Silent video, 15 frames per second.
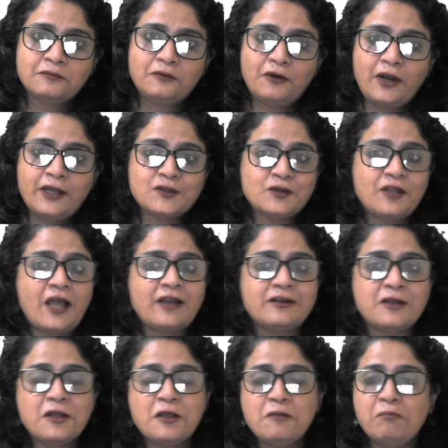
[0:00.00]
Right? So
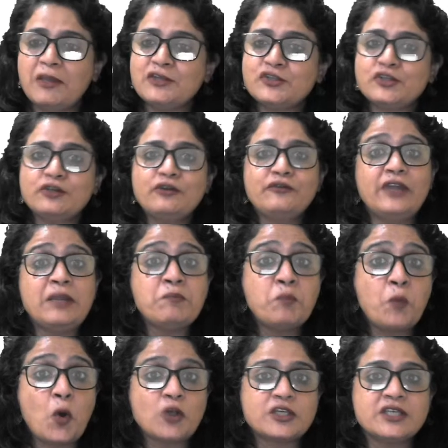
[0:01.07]
that mention of
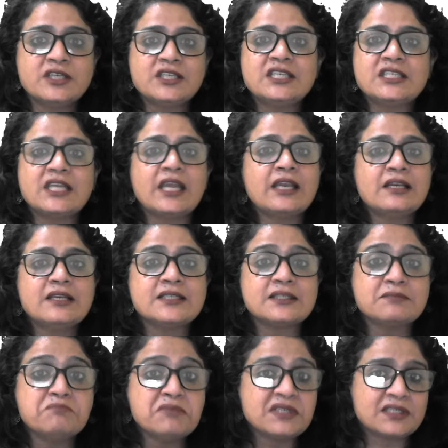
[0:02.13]
important detail
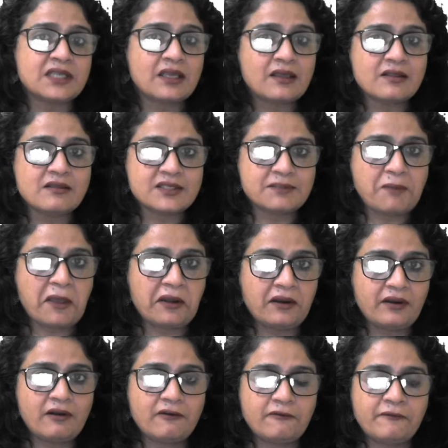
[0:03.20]
is missing in this
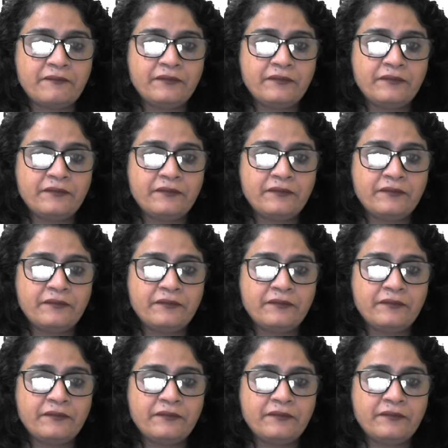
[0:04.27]
paragraph.